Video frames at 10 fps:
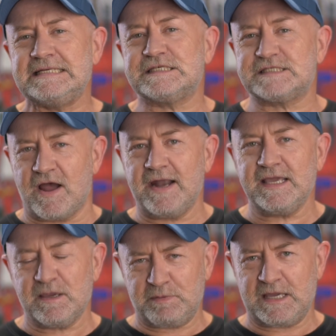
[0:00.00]

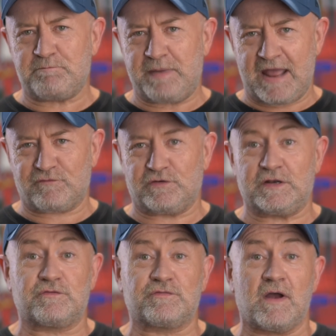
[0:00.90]
Designing a bigger battery
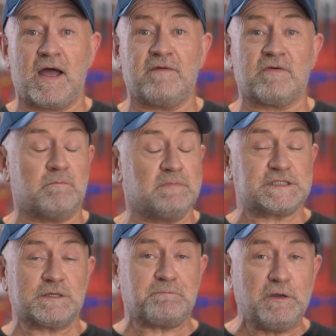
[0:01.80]
to drive a
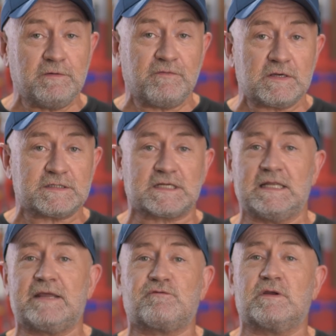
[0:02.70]
Mr. Puniverse
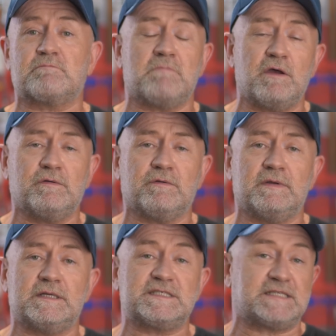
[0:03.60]
electric motor
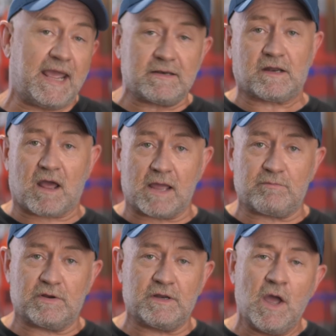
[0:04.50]
in a standard
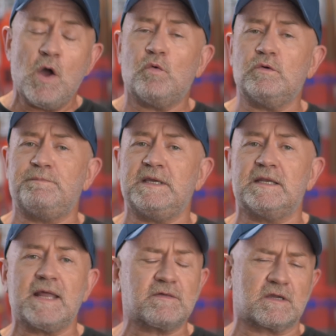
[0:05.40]
hybrid would be
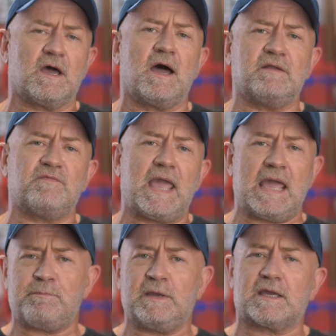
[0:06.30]
another kind of
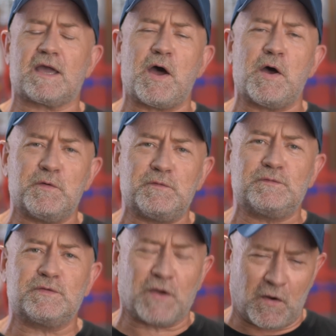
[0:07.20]
epic
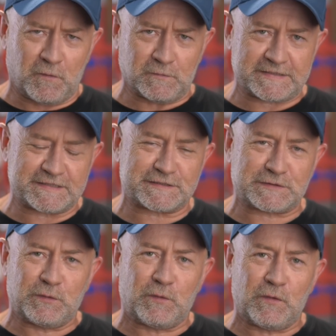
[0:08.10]
own goal to
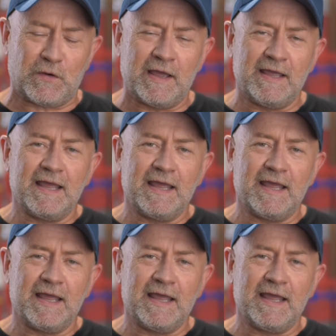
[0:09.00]
score